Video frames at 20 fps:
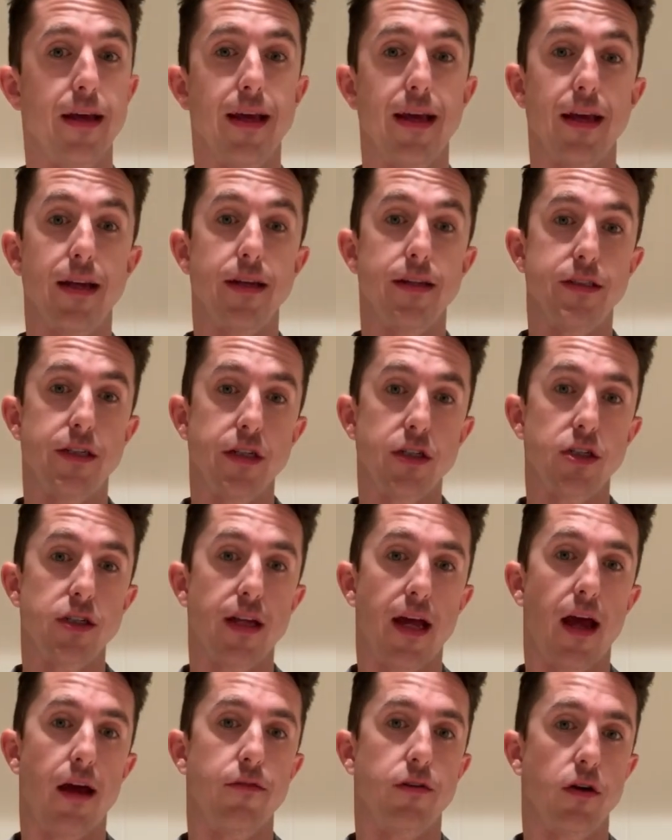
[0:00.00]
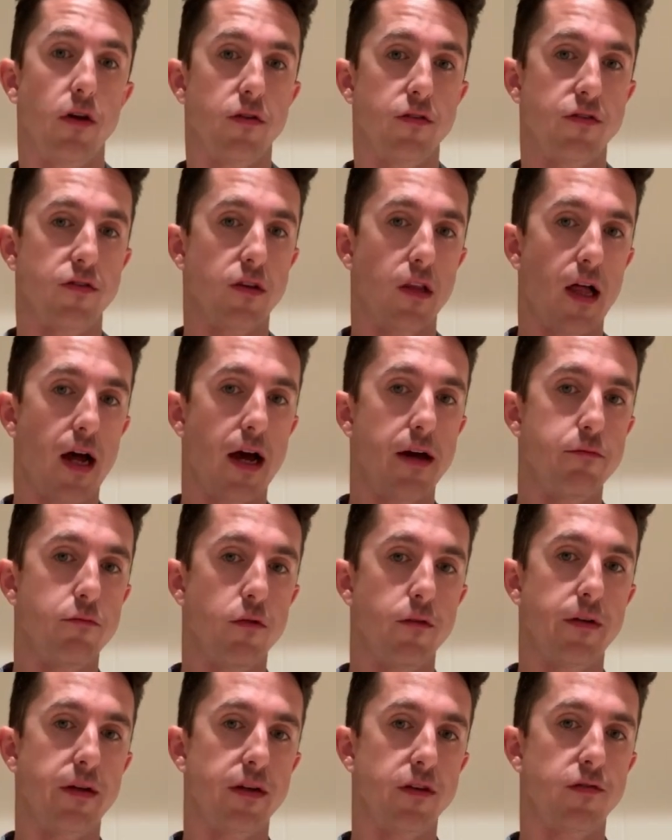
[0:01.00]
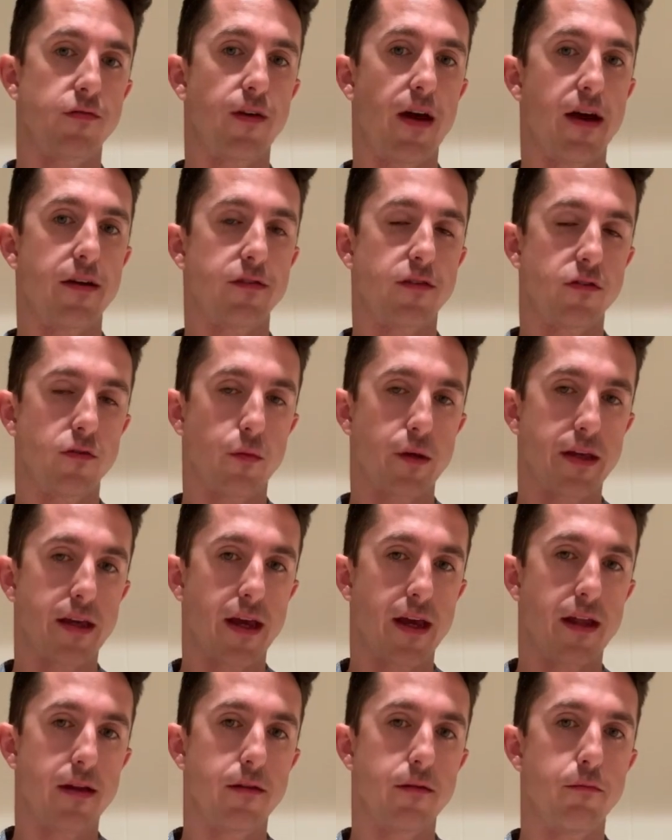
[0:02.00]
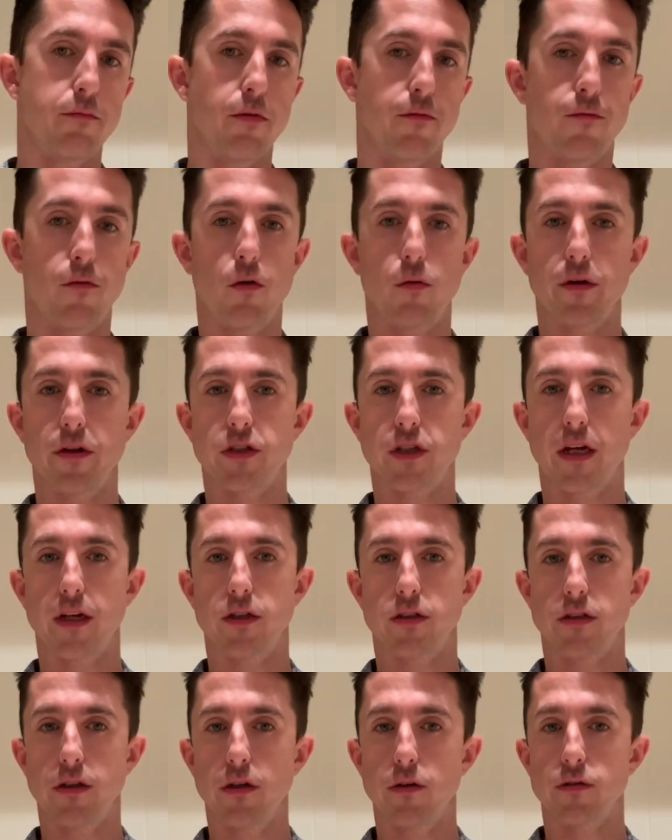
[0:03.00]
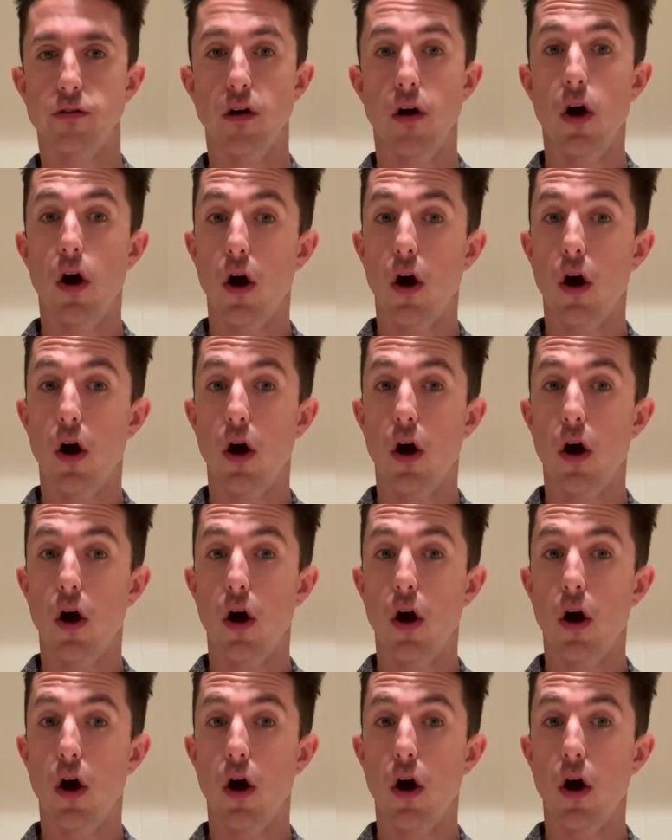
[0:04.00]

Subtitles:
In addition to having our slide moving as fast as we can before we change notes,